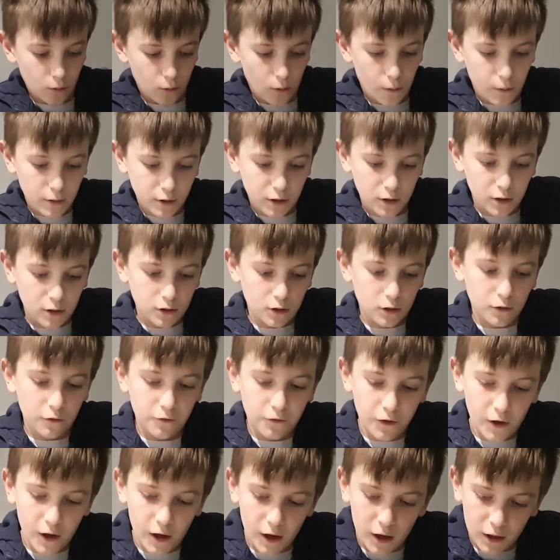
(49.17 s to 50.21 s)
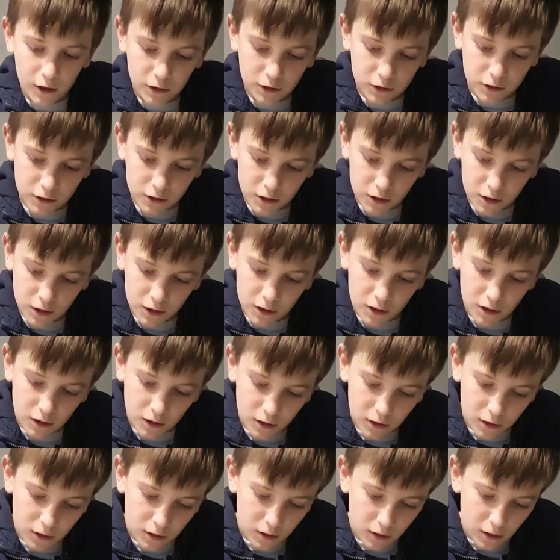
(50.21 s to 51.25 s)
what we're going to do first
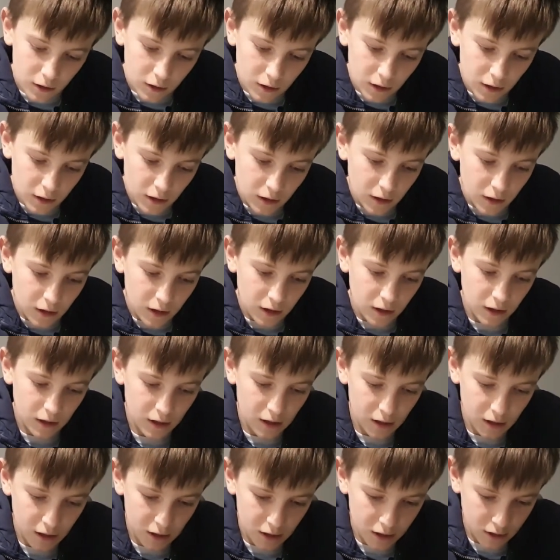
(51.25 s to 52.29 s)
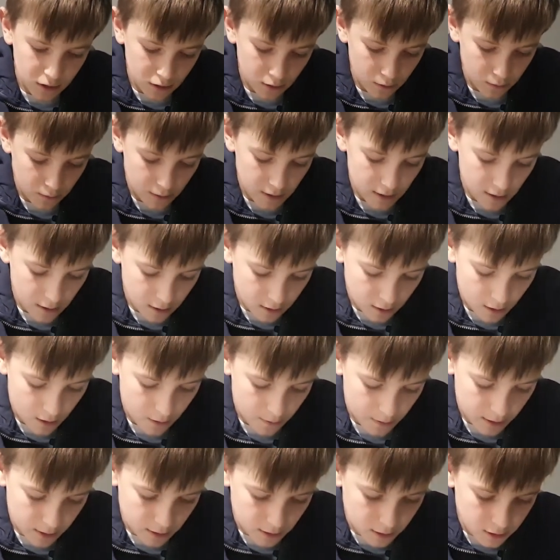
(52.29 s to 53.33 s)
is we are
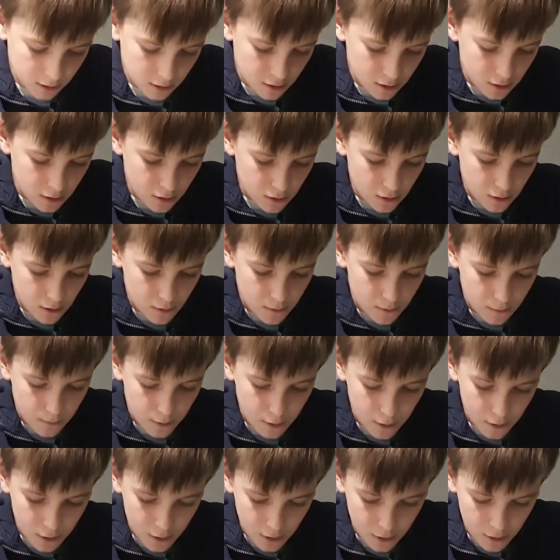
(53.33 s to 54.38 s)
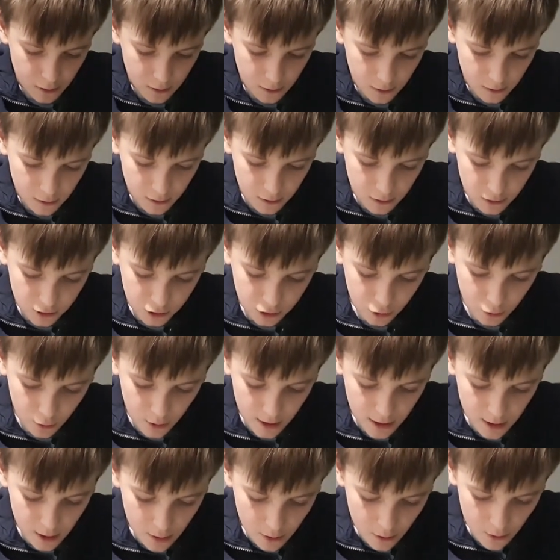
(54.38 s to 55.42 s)
going to put the
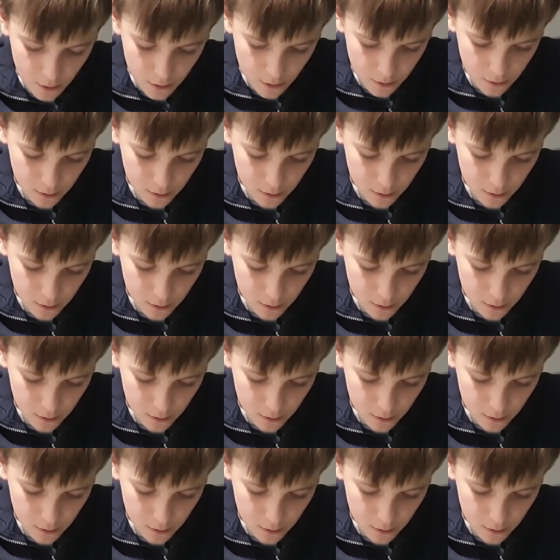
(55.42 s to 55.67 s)
soil